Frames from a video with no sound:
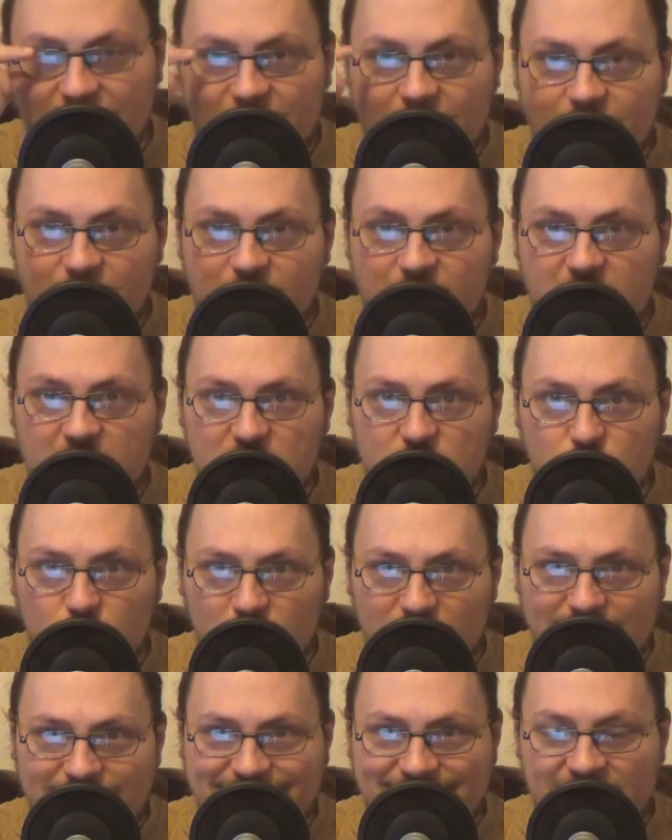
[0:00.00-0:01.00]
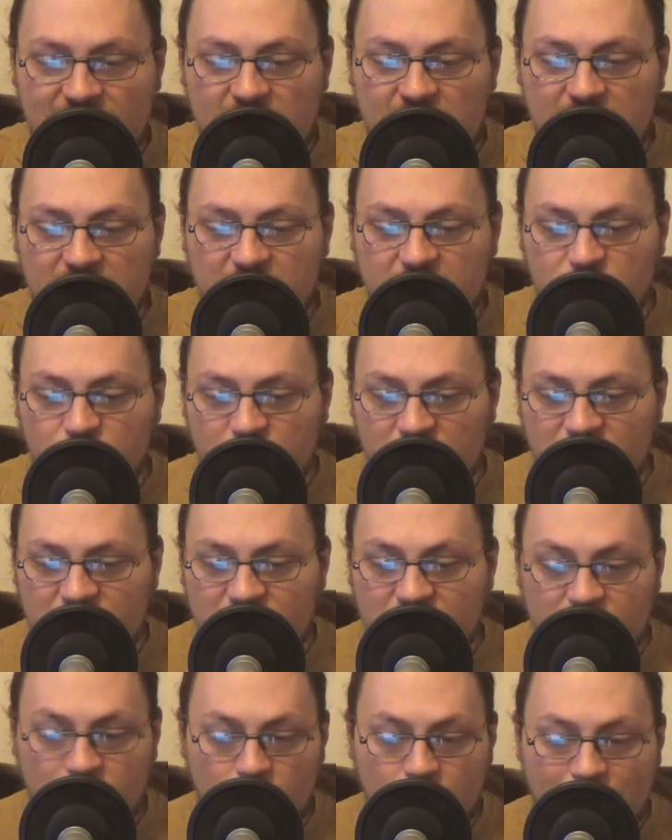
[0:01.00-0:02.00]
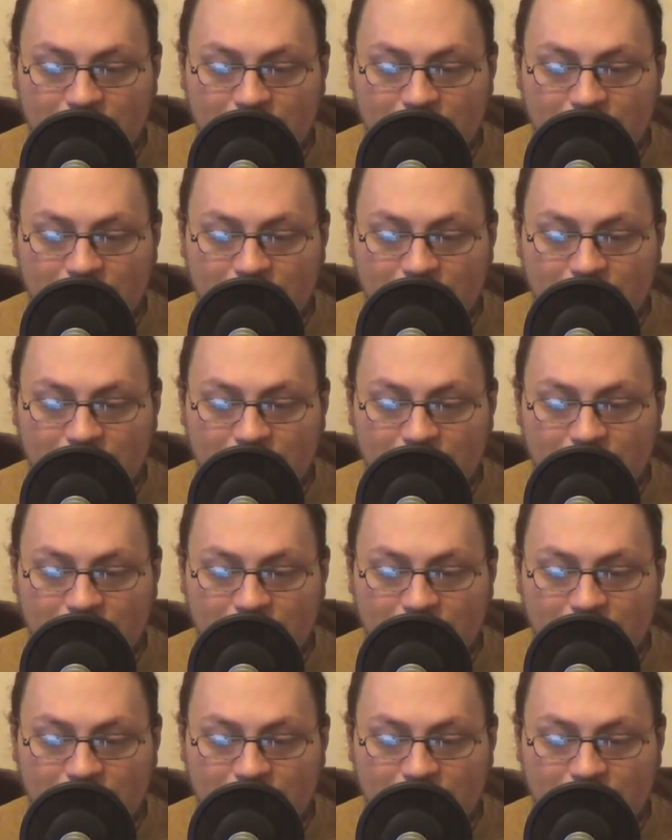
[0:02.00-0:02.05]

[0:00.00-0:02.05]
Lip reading: virtually tied with Le